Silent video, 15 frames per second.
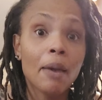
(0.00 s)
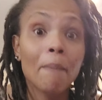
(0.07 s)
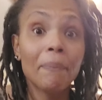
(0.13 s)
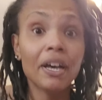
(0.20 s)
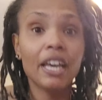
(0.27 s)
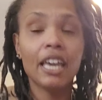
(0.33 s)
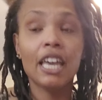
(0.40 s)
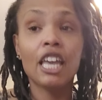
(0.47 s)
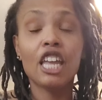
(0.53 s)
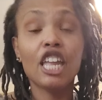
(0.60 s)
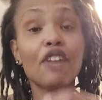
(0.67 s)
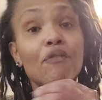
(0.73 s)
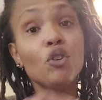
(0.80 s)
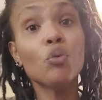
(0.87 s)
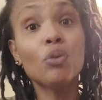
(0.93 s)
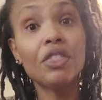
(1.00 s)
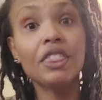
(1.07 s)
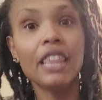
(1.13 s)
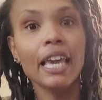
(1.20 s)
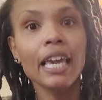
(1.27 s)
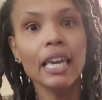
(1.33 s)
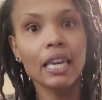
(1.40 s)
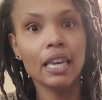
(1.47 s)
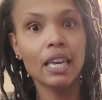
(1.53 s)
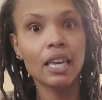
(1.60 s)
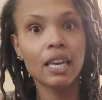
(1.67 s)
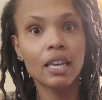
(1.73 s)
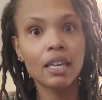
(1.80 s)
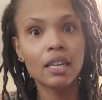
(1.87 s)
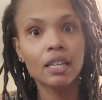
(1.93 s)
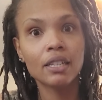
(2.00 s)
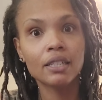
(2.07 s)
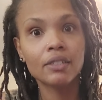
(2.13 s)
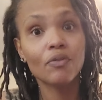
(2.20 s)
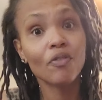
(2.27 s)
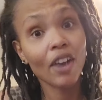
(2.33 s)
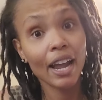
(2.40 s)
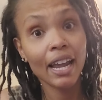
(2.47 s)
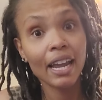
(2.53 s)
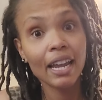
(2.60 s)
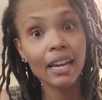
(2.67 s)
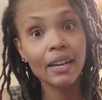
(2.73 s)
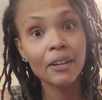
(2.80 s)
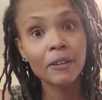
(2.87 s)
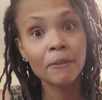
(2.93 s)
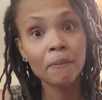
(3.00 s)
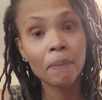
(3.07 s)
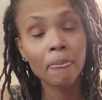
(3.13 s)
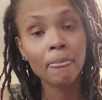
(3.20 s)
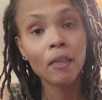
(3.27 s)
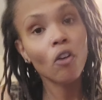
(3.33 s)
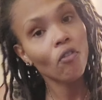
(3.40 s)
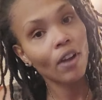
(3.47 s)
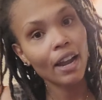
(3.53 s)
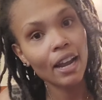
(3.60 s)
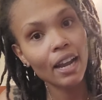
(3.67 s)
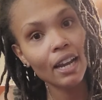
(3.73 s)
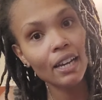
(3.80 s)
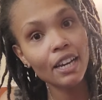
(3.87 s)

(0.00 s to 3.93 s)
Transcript: But if you think, right? Right?